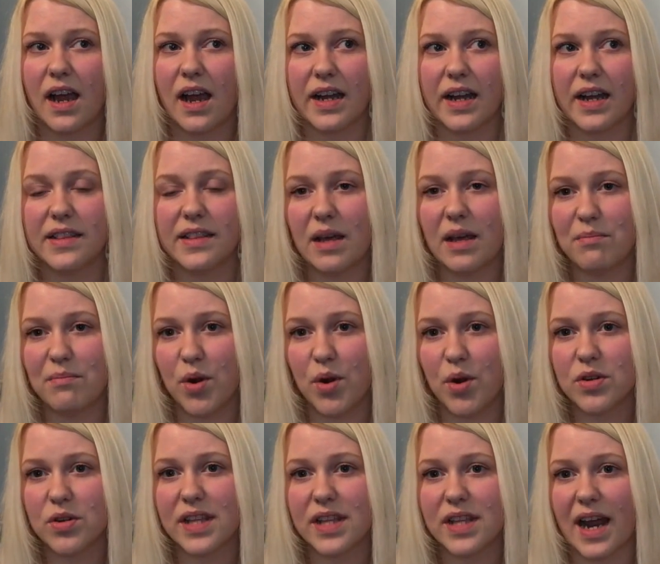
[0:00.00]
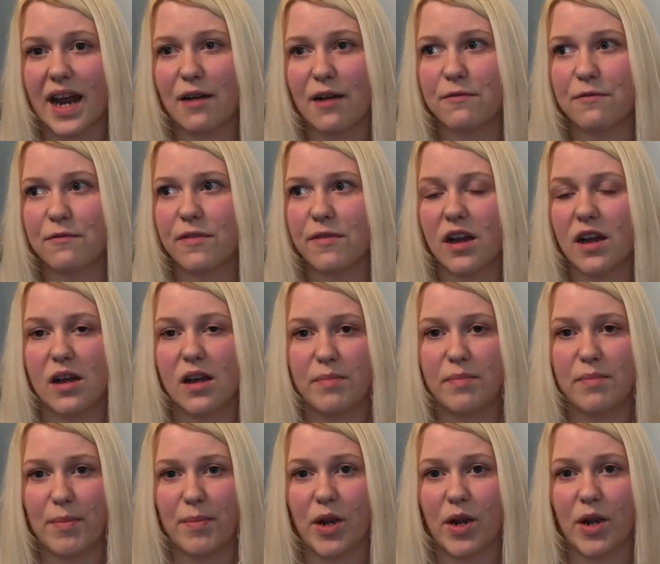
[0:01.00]
And in them books, they have
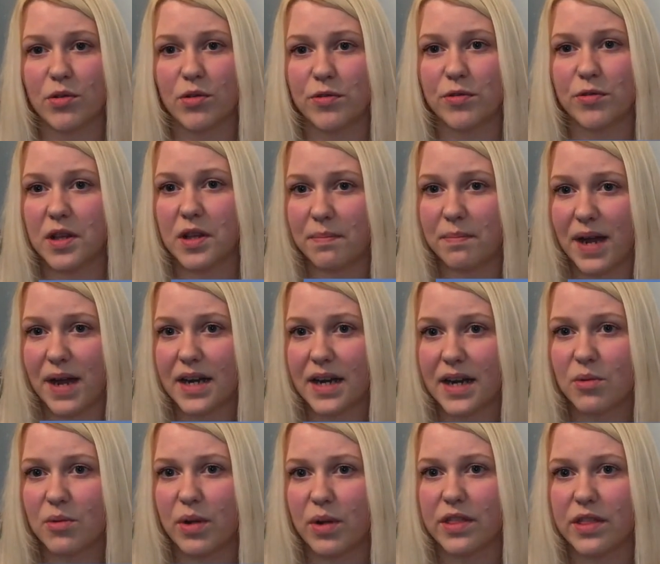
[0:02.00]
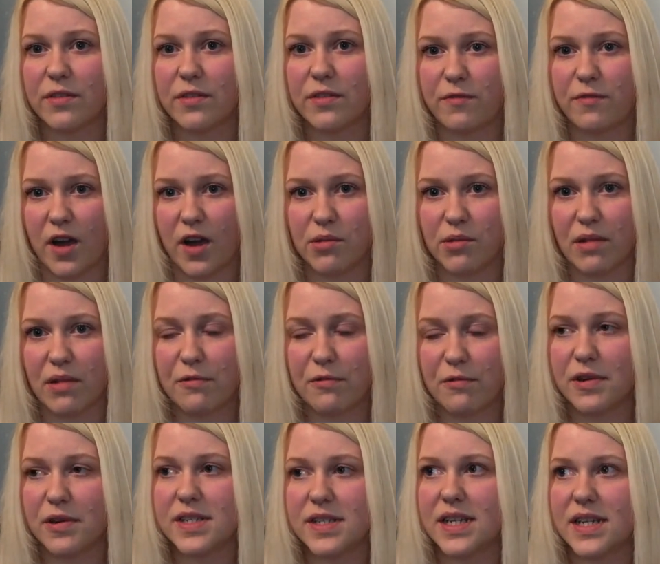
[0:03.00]
a bibliography at the back with further
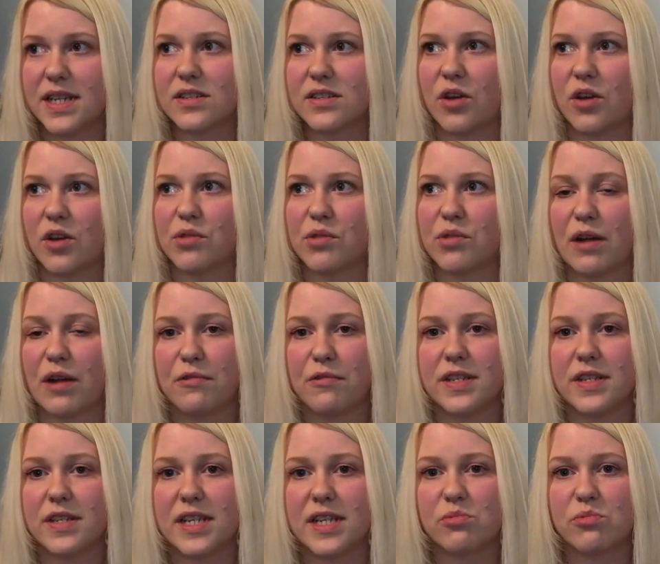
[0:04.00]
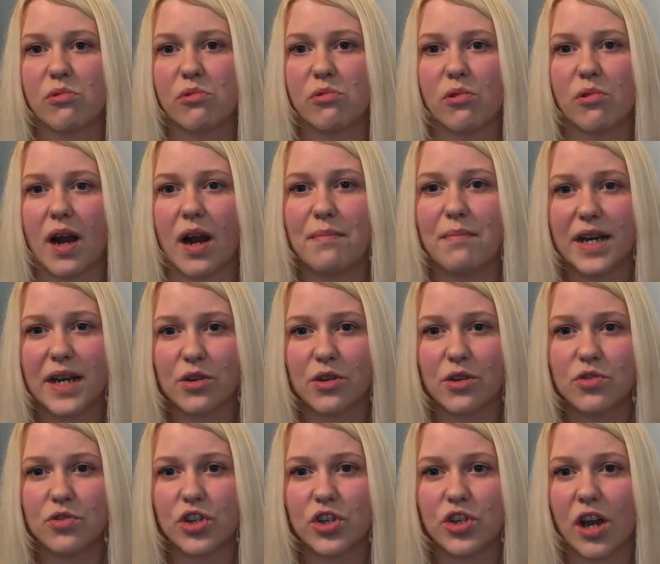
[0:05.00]
references. So the references were all like
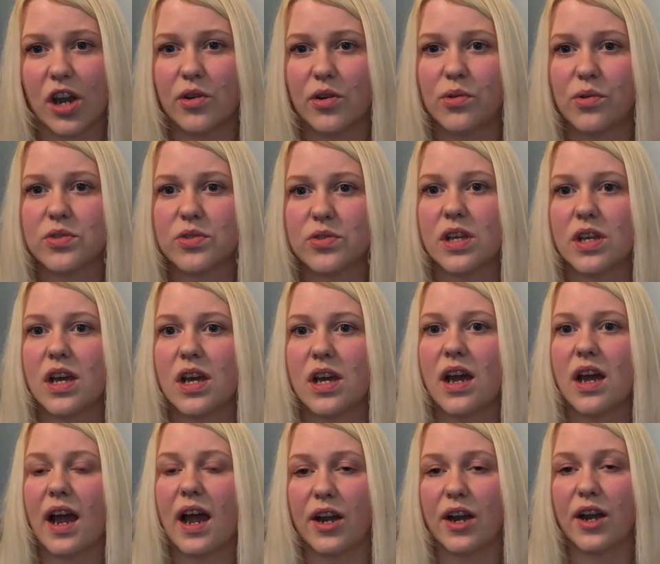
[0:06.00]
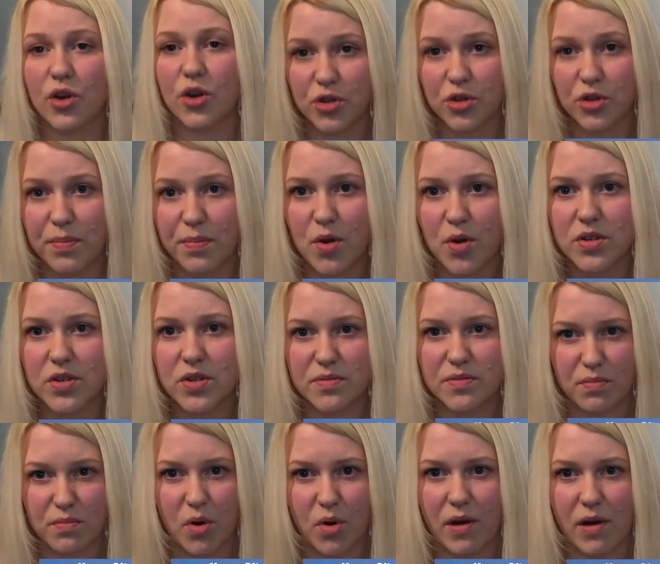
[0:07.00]
medical journals and other
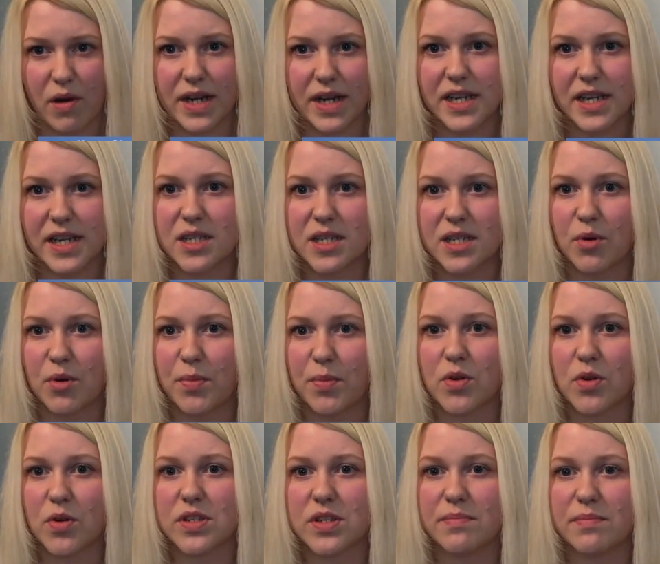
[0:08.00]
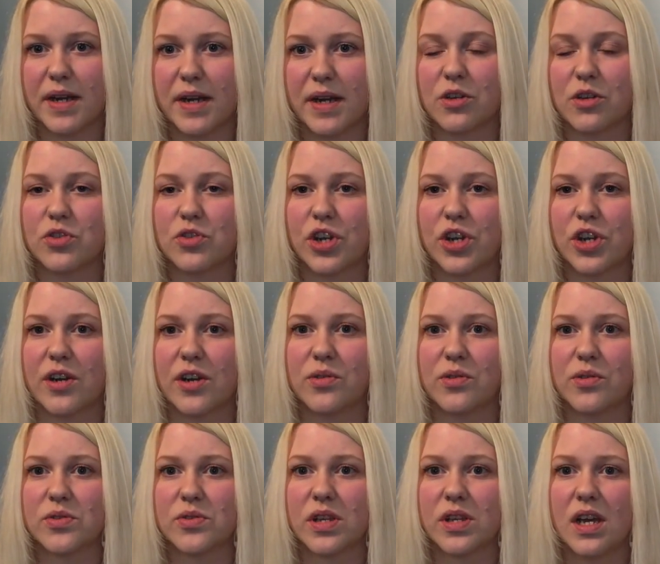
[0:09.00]
books, more accessible books than medical
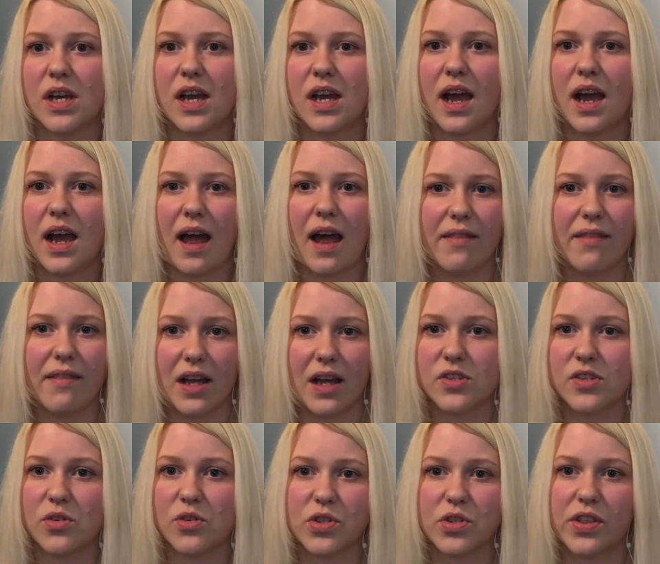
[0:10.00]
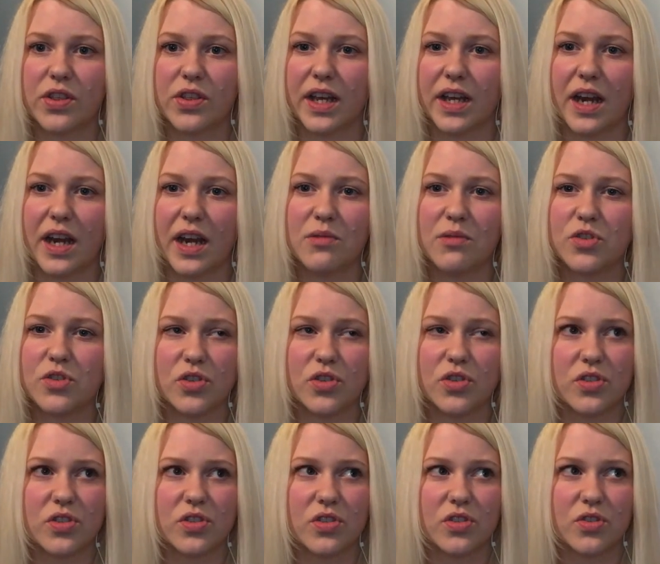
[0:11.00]
journals and that sort of thing. And it was
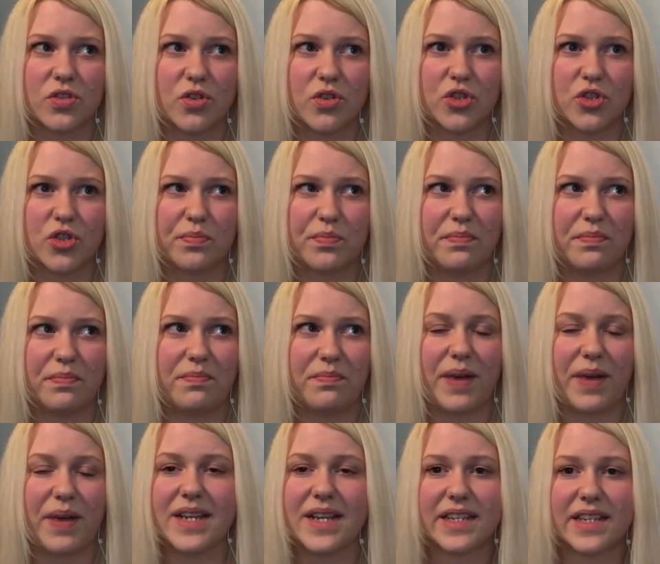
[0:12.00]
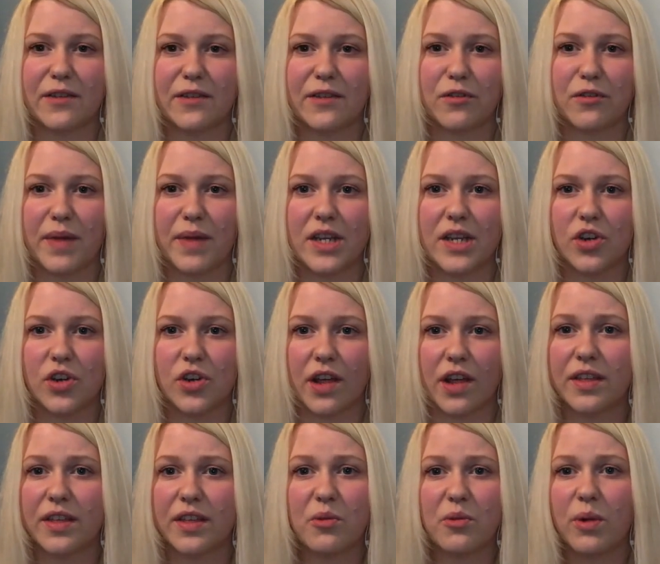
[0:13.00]
just such basic information.
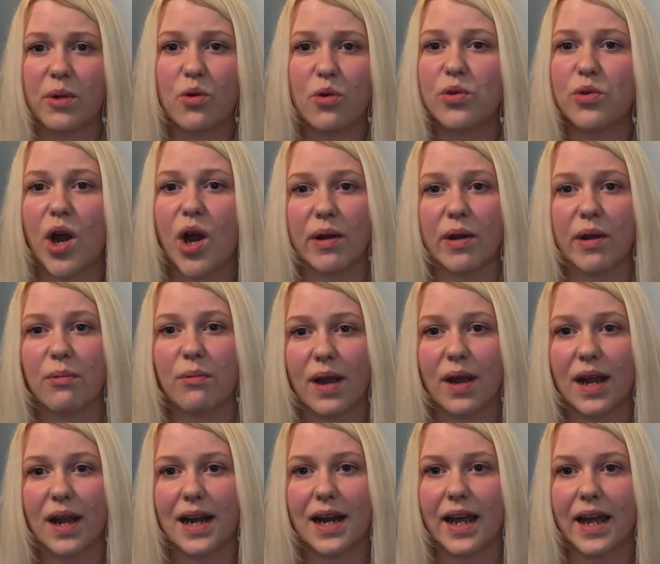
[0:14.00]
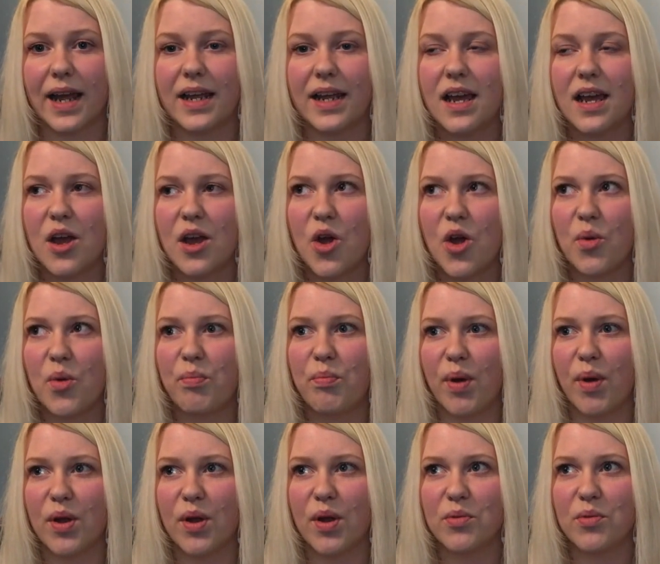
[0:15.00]
I think we all know it really,
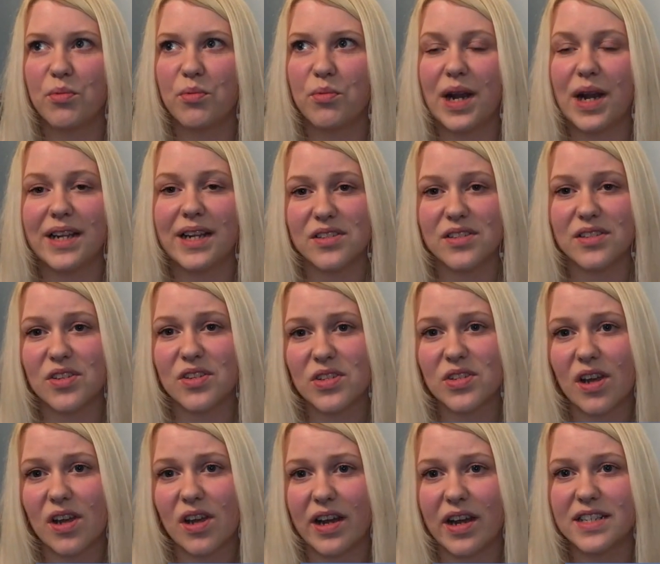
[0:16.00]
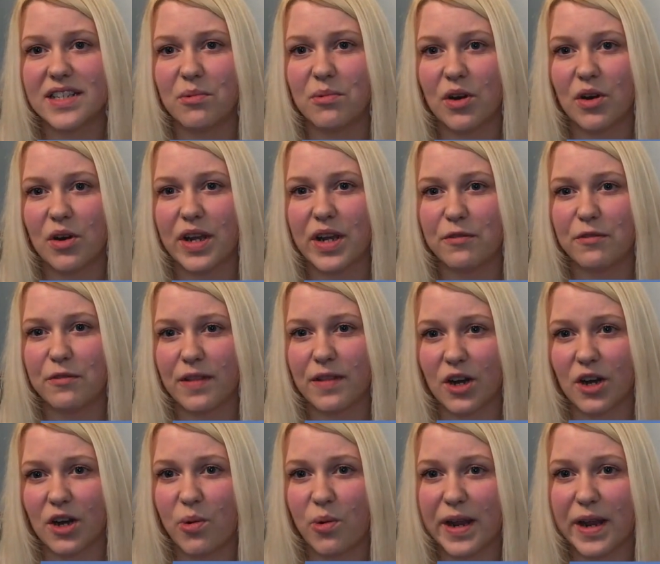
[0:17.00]
but really as a society, we're looking for
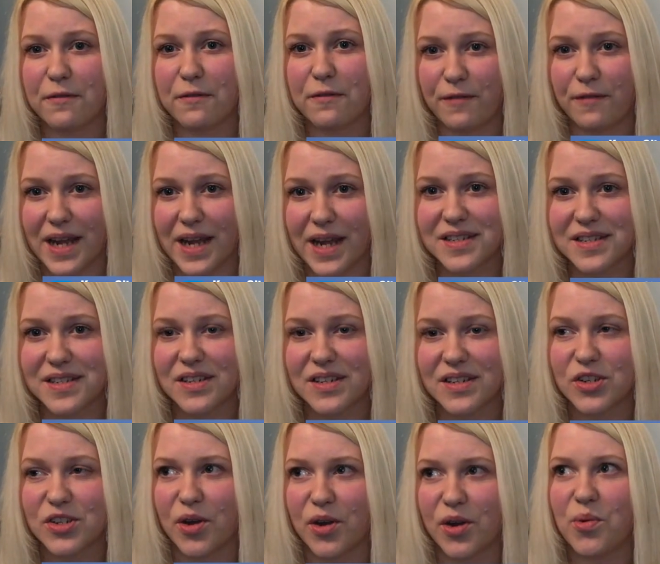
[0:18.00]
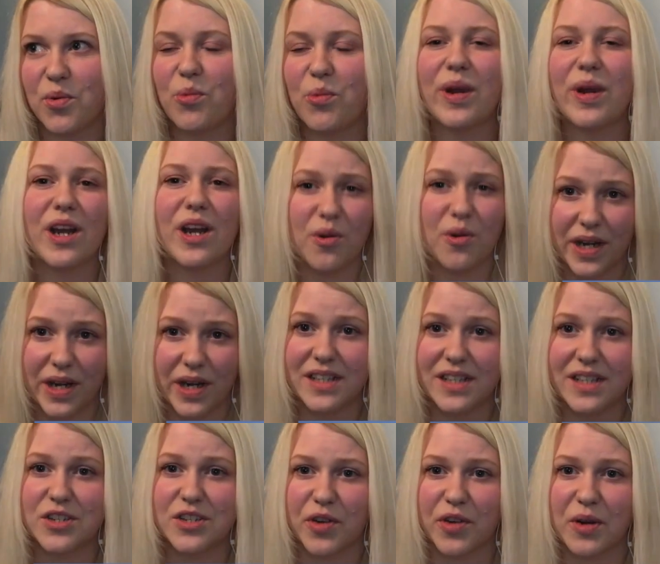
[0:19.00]
that quick fix. So we know we
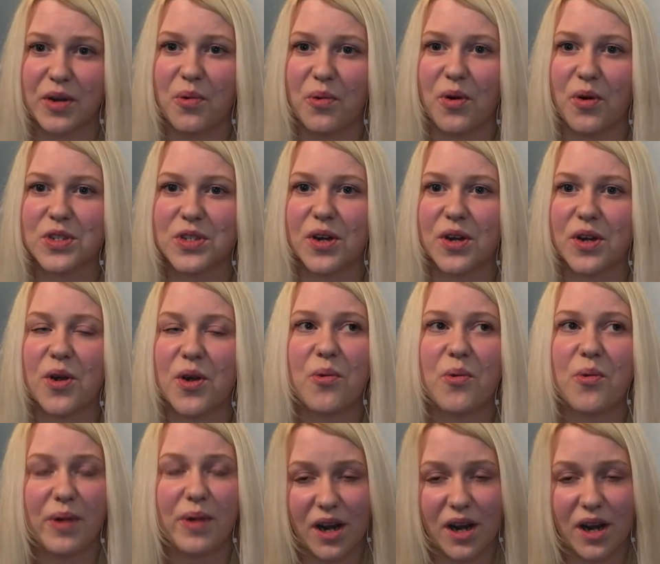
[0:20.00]
need to drink water.